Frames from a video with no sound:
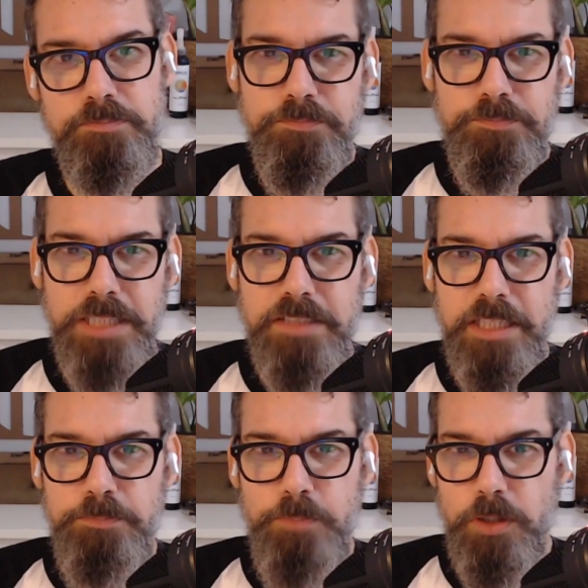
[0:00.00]

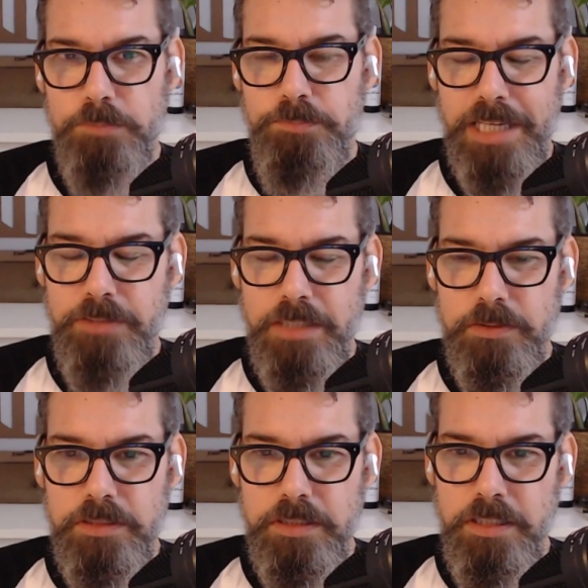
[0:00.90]
basically poor
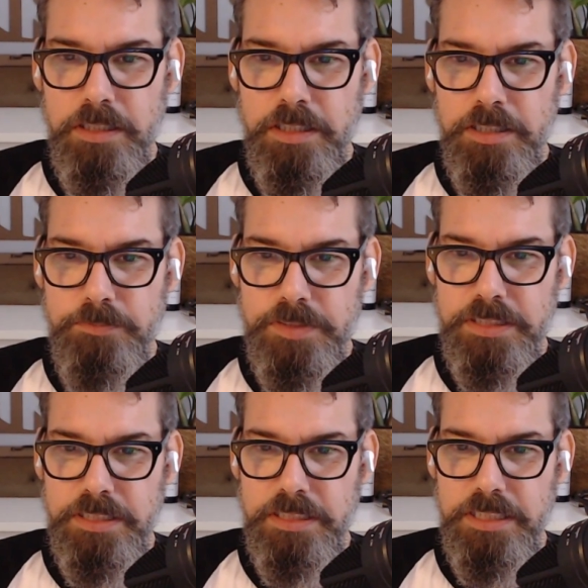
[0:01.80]
background,
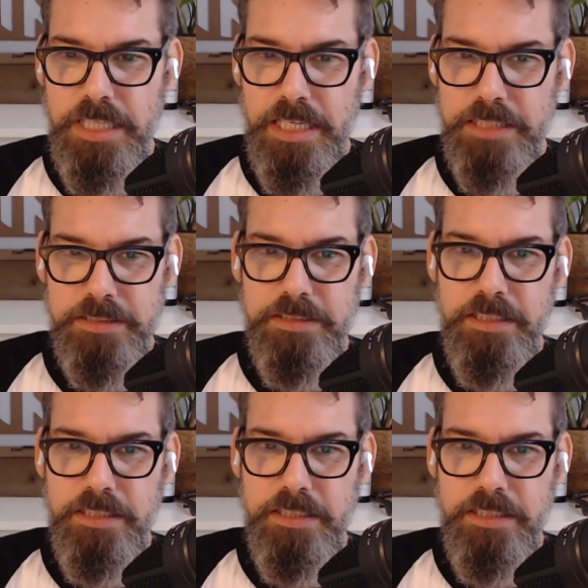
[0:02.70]
she had